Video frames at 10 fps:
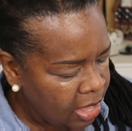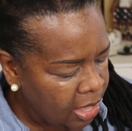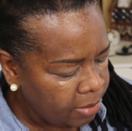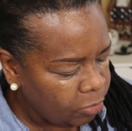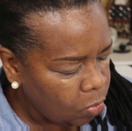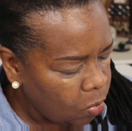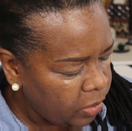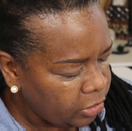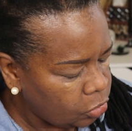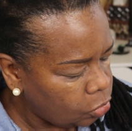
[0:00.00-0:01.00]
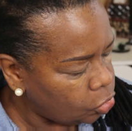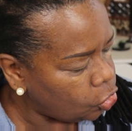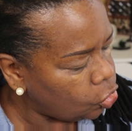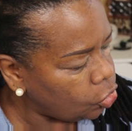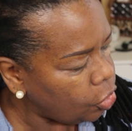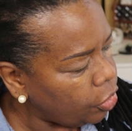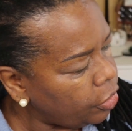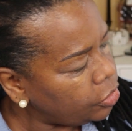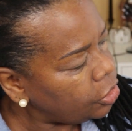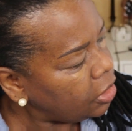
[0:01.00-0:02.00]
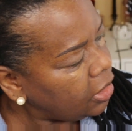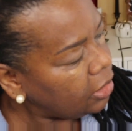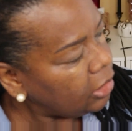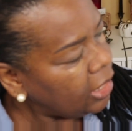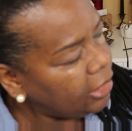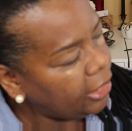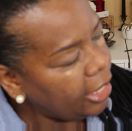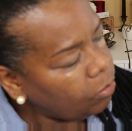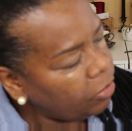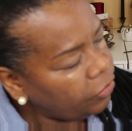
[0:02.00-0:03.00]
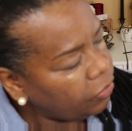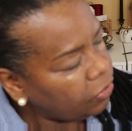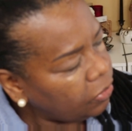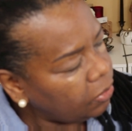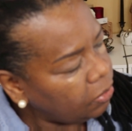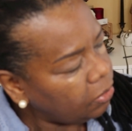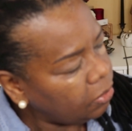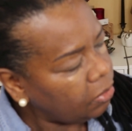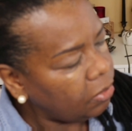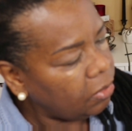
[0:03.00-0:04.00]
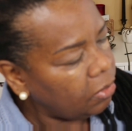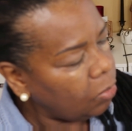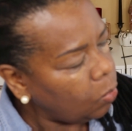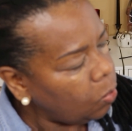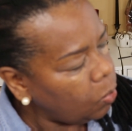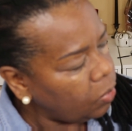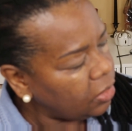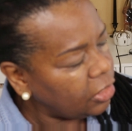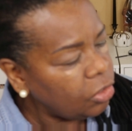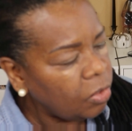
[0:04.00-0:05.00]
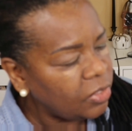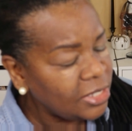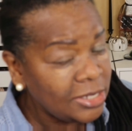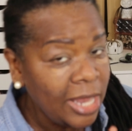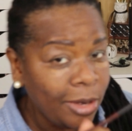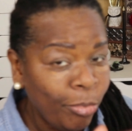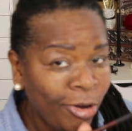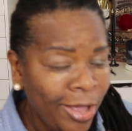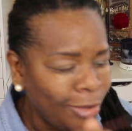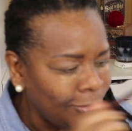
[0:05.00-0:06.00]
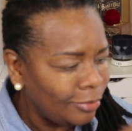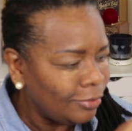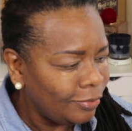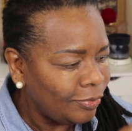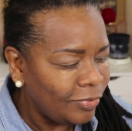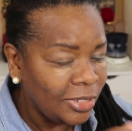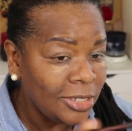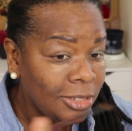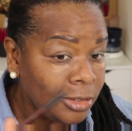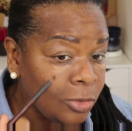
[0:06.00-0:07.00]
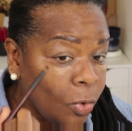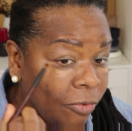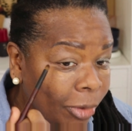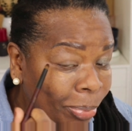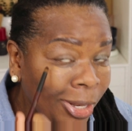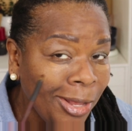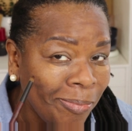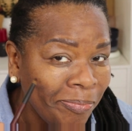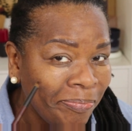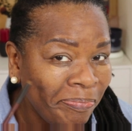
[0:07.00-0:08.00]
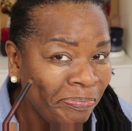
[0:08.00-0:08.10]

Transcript: I'm going to start again with, ooh, you know, this is not a brown. This is a sort of a plum.